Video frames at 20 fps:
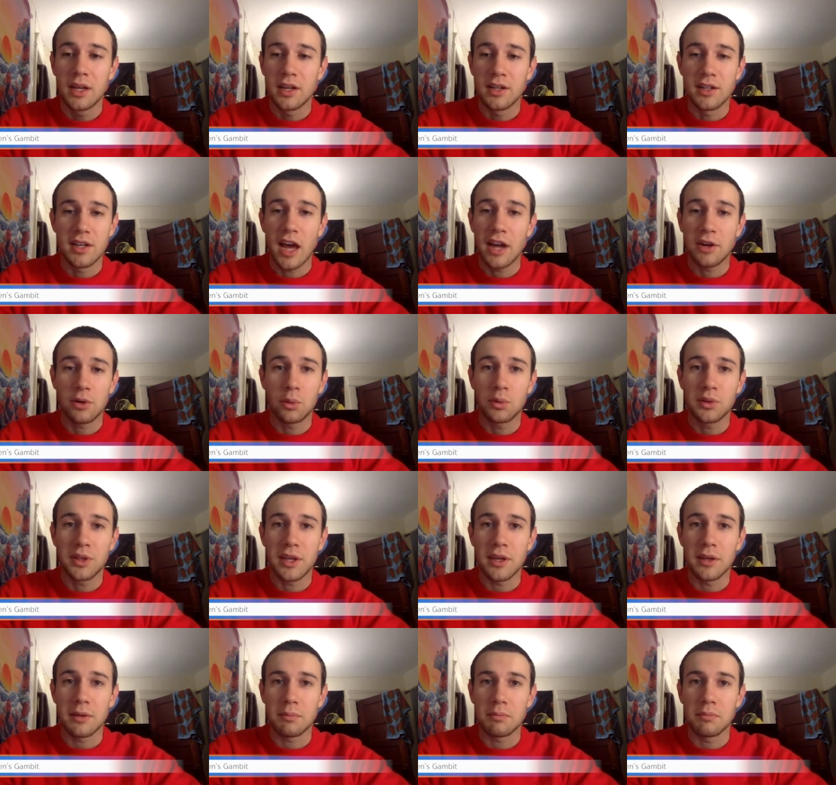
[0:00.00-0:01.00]
not
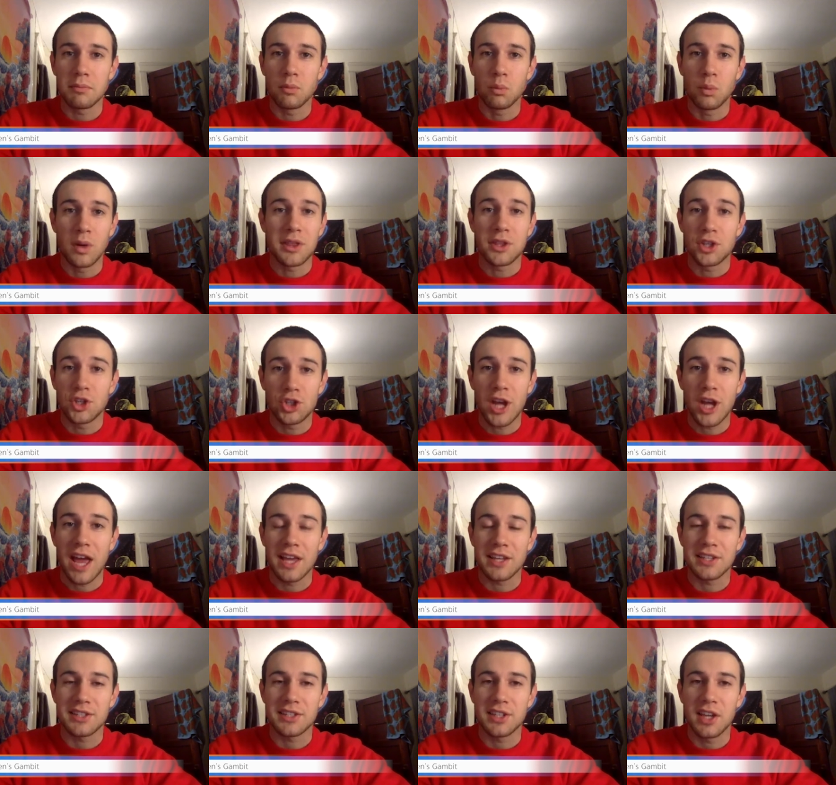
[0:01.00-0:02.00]
only with
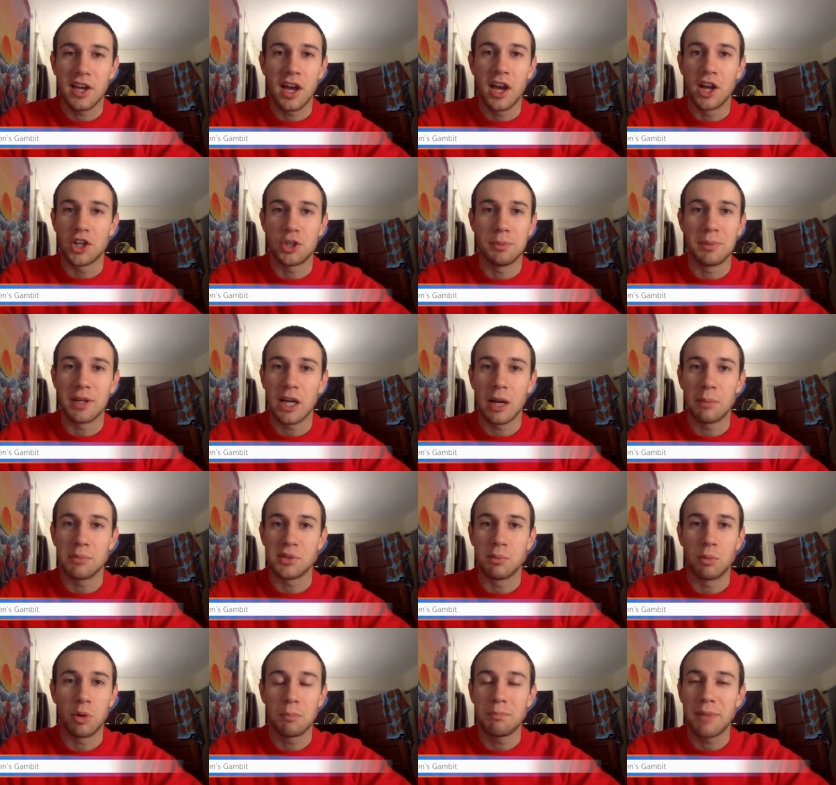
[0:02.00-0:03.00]
chess uh, she becomes a
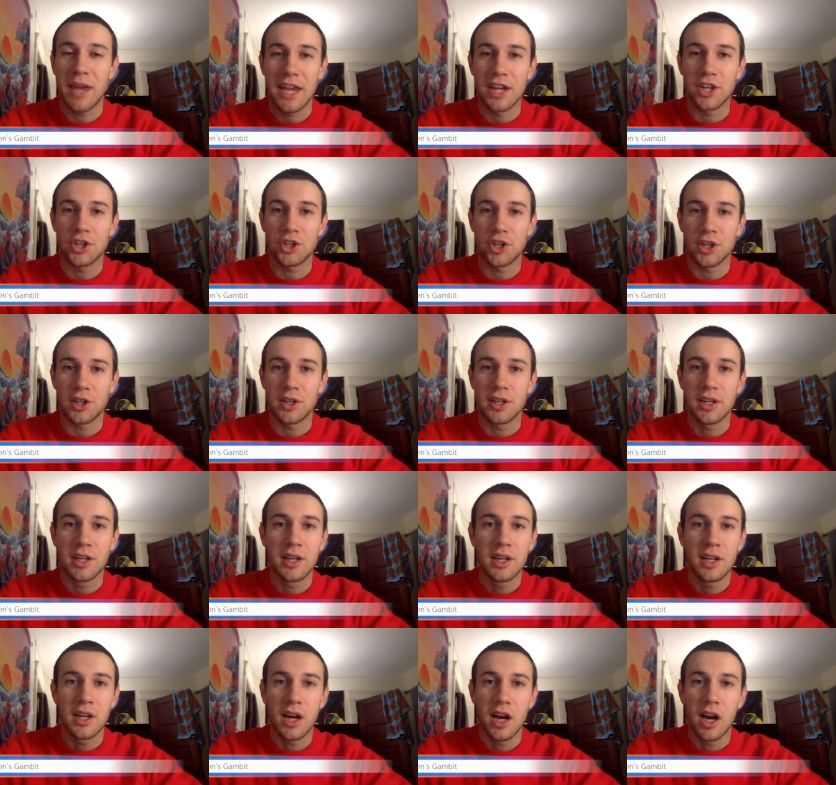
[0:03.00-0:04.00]
more patient
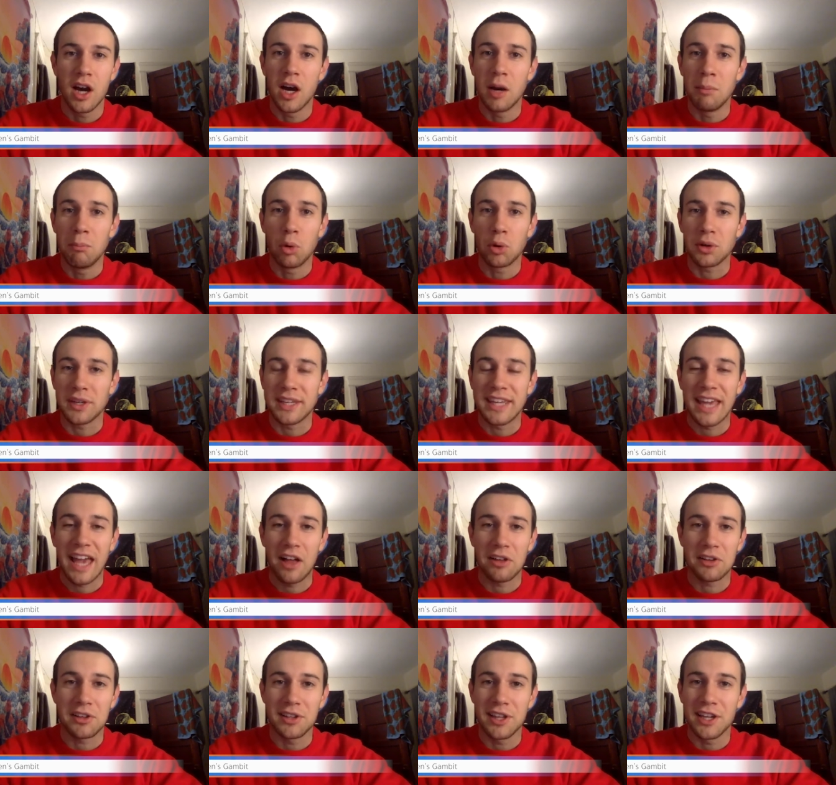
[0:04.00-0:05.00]
uh, more
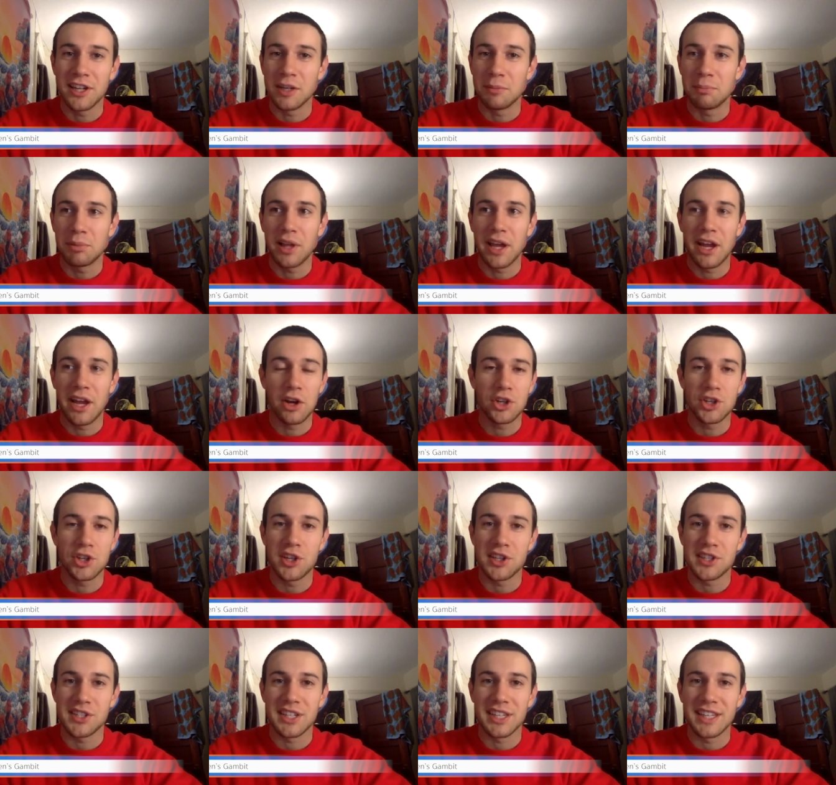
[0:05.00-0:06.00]
calculated player she
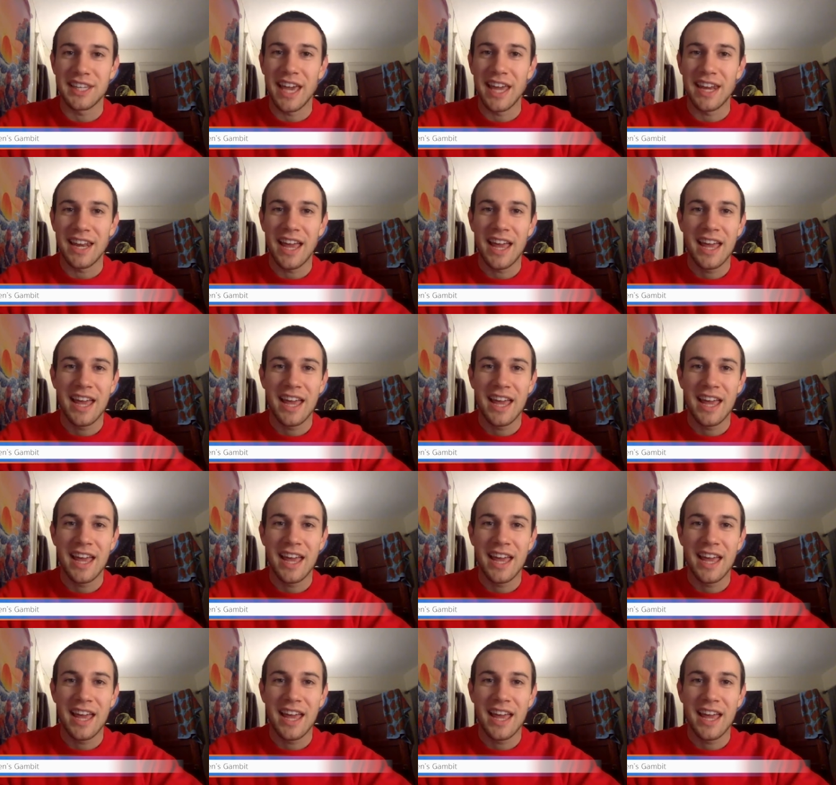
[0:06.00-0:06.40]
doesn't get